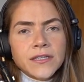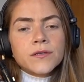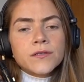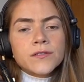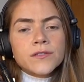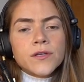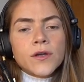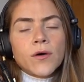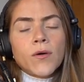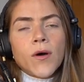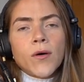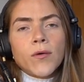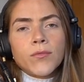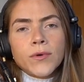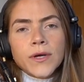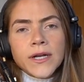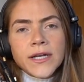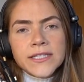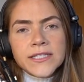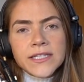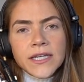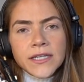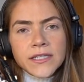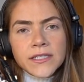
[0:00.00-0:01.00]
So I want
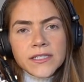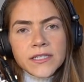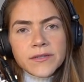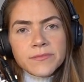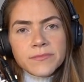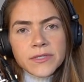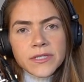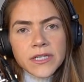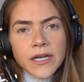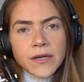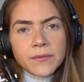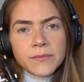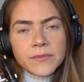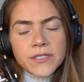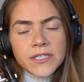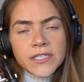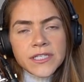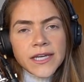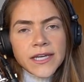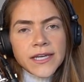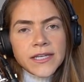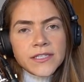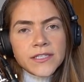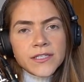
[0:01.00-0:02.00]
to take some time
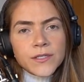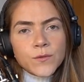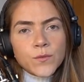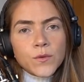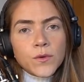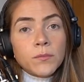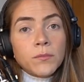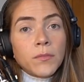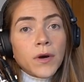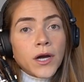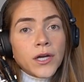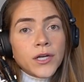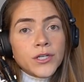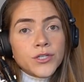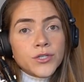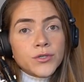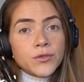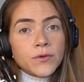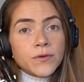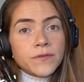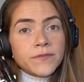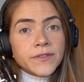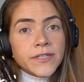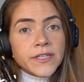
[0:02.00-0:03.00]
today to remind
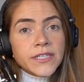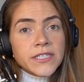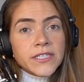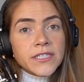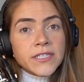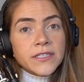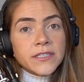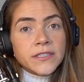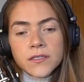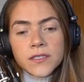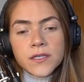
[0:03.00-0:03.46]
you of it,